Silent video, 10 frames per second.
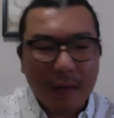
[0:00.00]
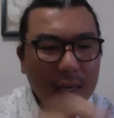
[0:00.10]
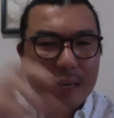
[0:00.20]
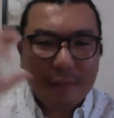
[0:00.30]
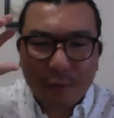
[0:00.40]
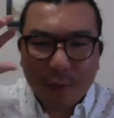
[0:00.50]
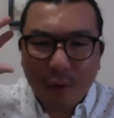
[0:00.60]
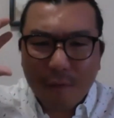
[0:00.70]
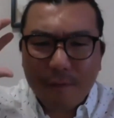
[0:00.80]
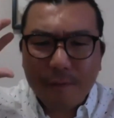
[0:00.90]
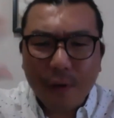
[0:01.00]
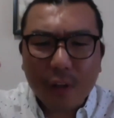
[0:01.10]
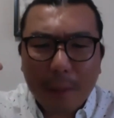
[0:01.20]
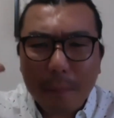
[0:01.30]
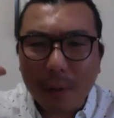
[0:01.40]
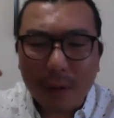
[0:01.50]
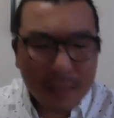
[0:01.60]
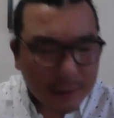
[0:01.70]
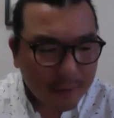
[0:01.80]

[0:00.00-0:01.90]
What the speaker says: Even if we don't fully believe